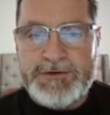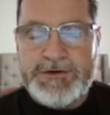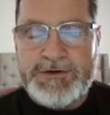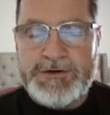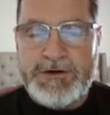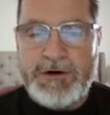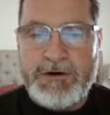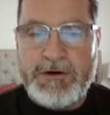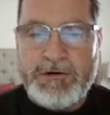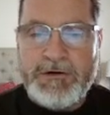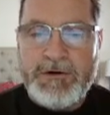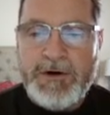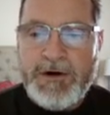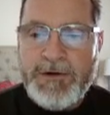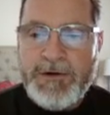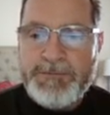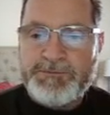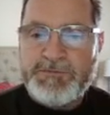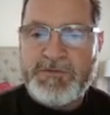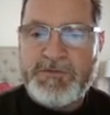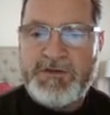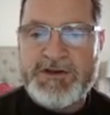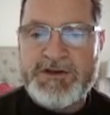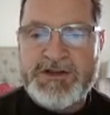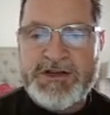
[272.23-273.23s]
So
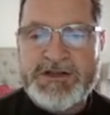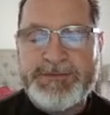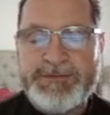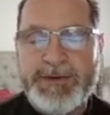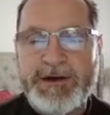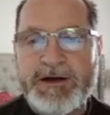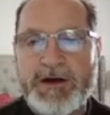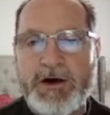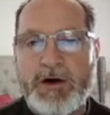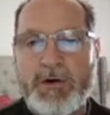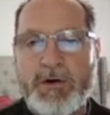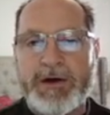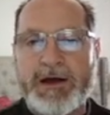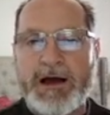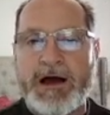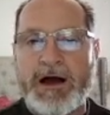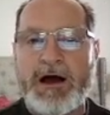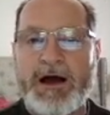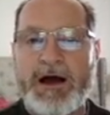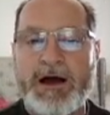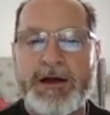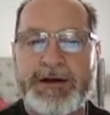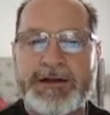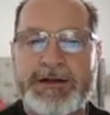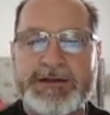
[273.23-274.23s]
this has been going
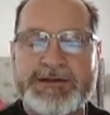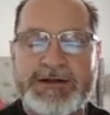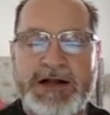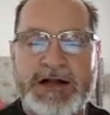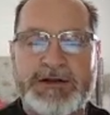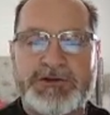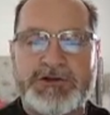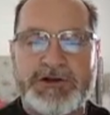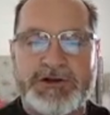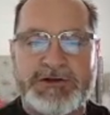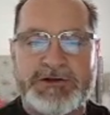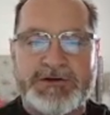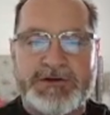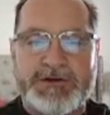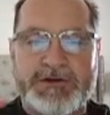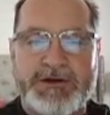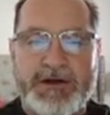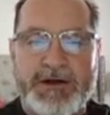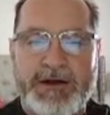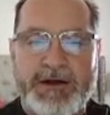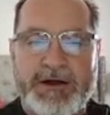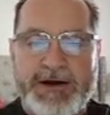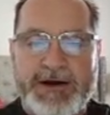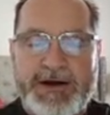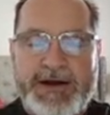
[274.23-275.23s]
on. It's not just
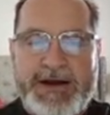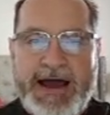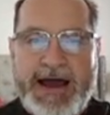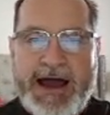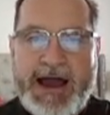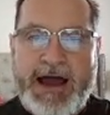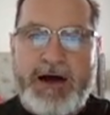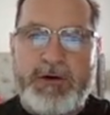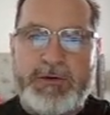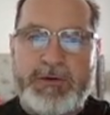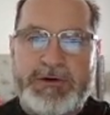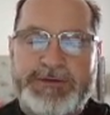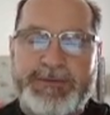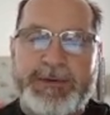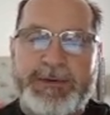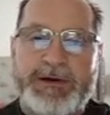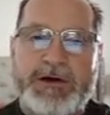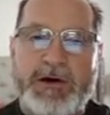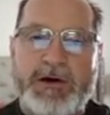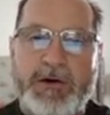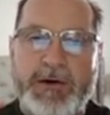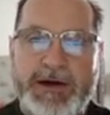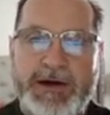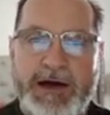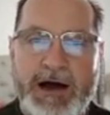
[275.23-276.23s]
now. It's been
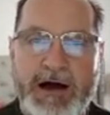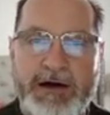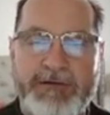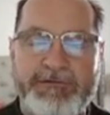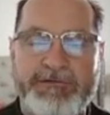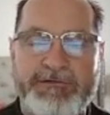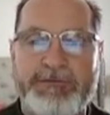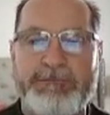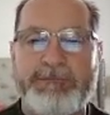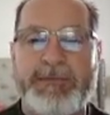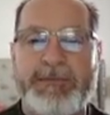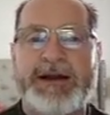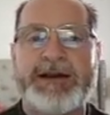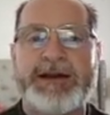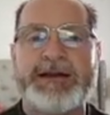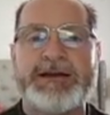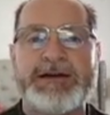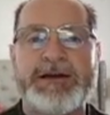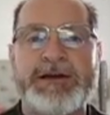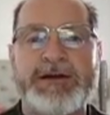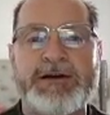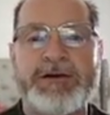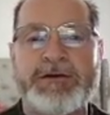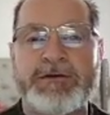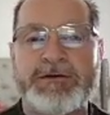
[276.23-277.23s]
going on for many
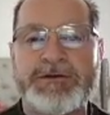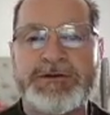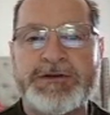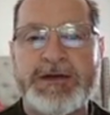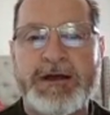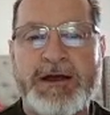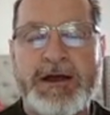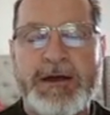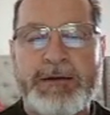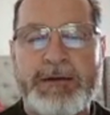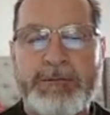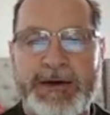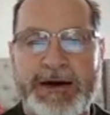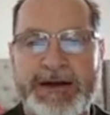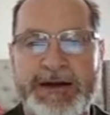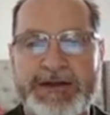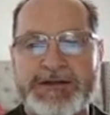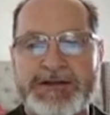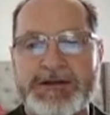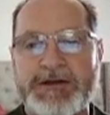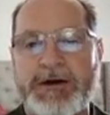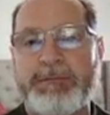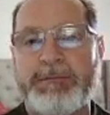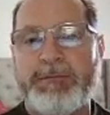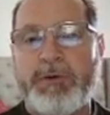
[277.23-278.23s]
years. But at
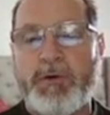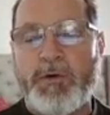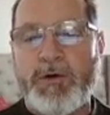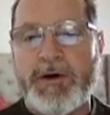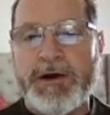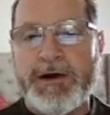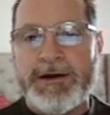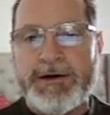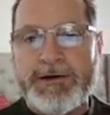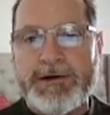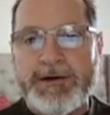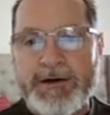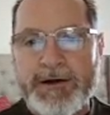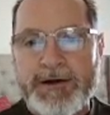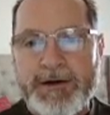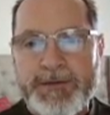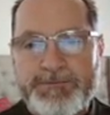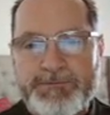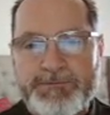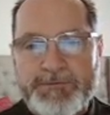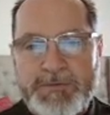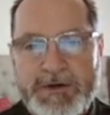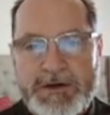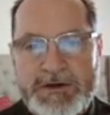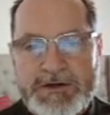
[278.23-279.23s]
some point,
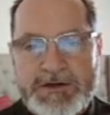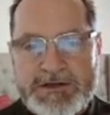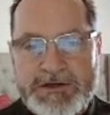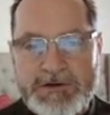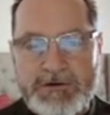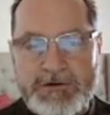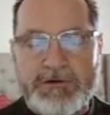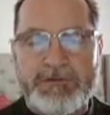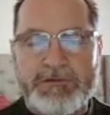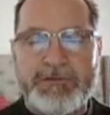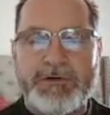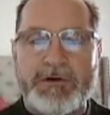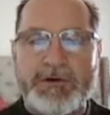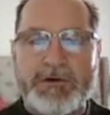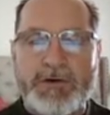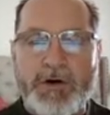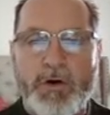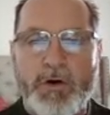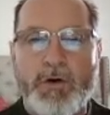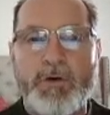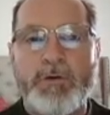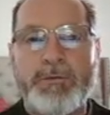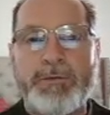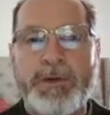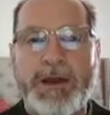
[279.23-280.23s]
silver,
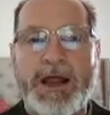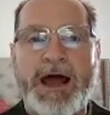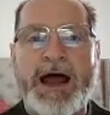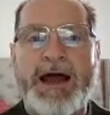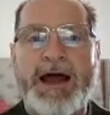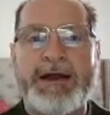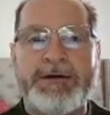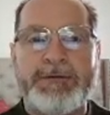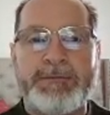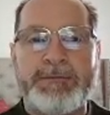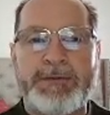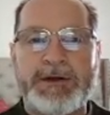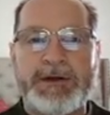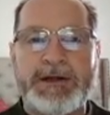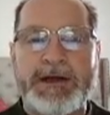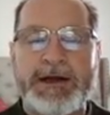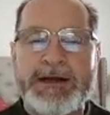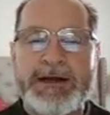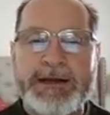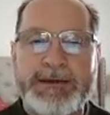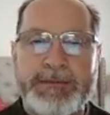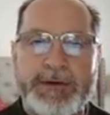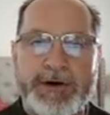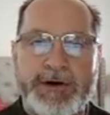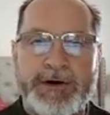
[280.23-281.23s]
gold, platinum,
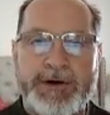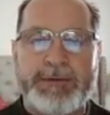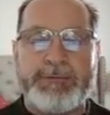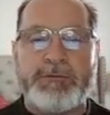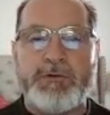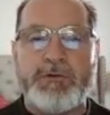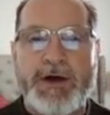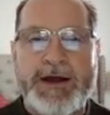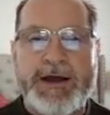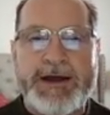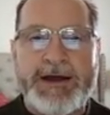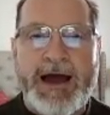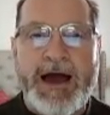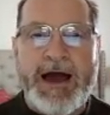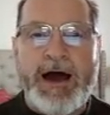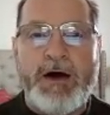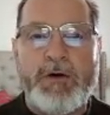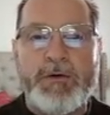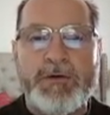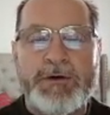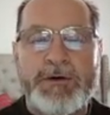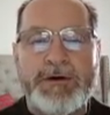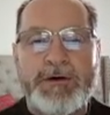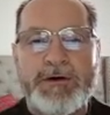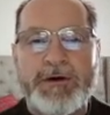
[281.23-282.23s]
palladium are going to break
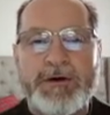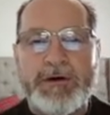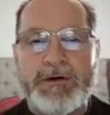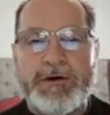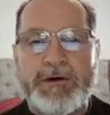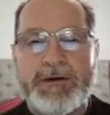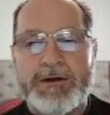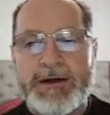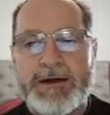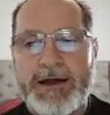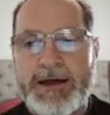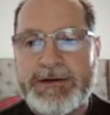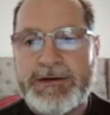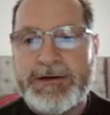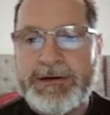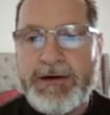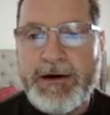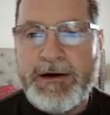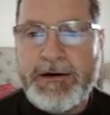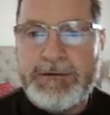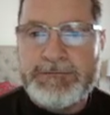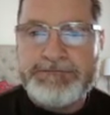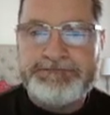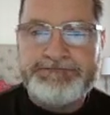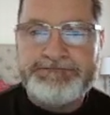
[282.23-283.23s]
out. And
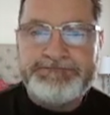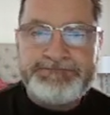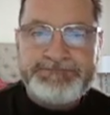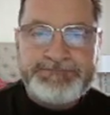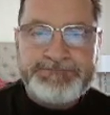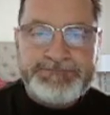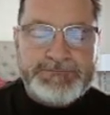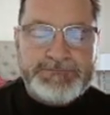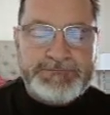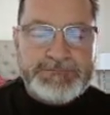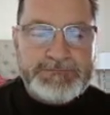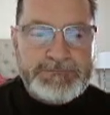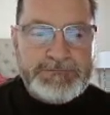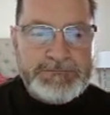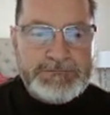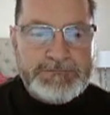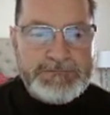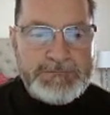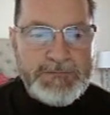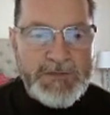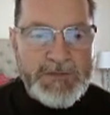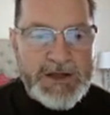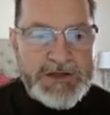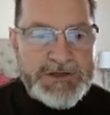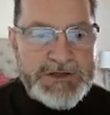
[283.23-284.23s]
um,
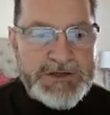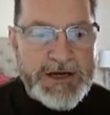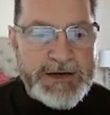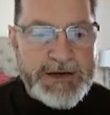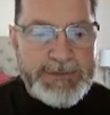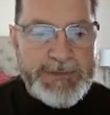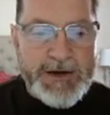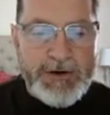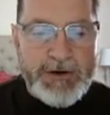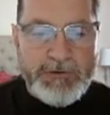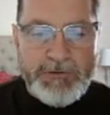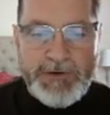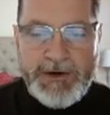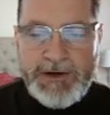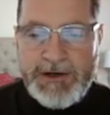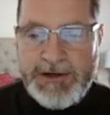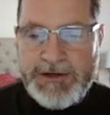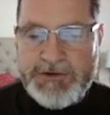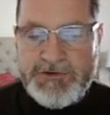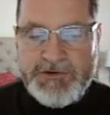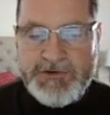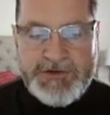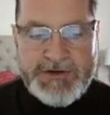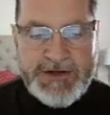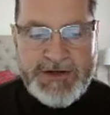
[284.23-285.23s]
it's going to be a real
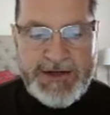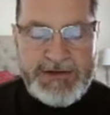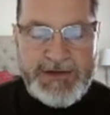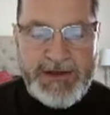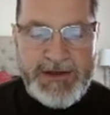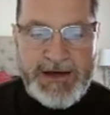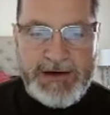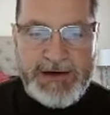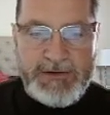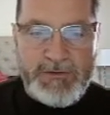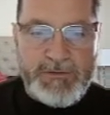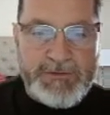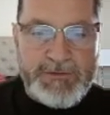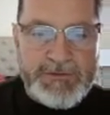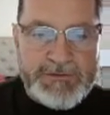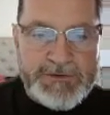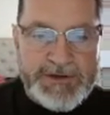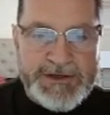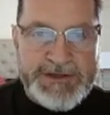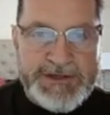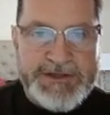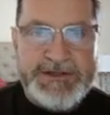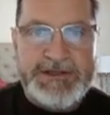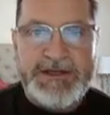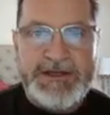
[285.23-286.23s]
interesting thing
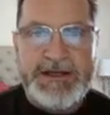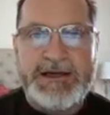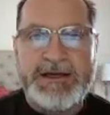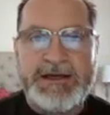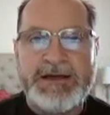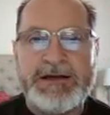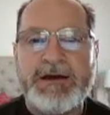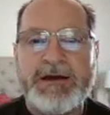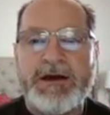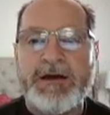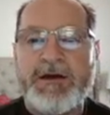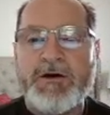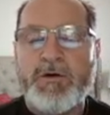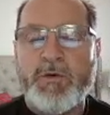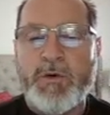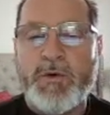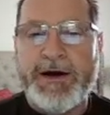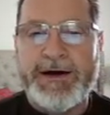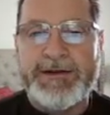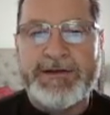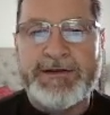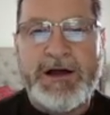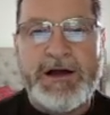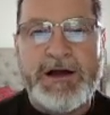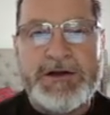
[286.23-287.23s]
to see when
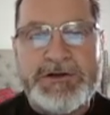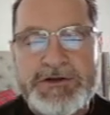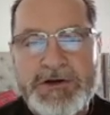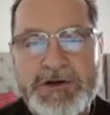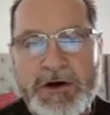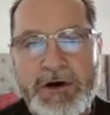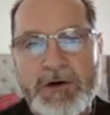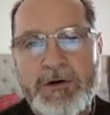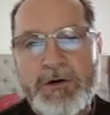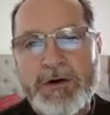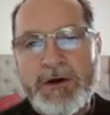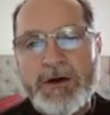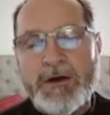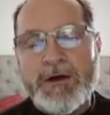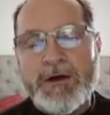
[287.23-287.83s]
it does. So